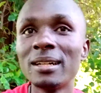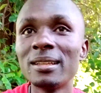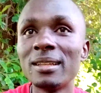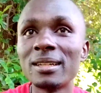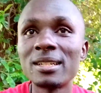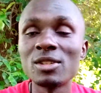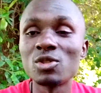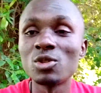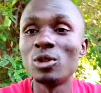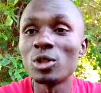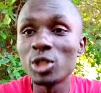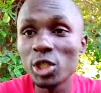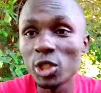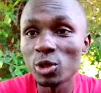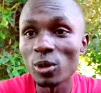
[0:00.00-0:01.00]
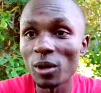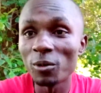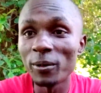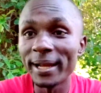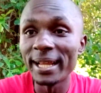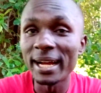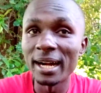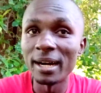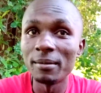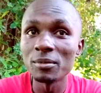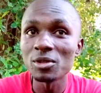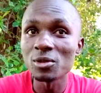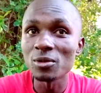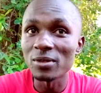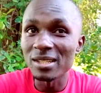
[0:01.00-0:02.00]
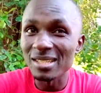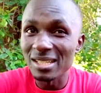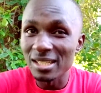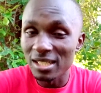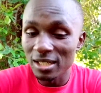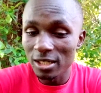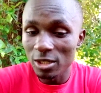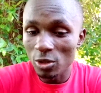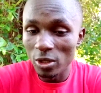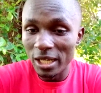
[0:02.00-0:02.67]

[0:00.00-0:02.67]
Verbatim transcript: that is not sure when it comes to this general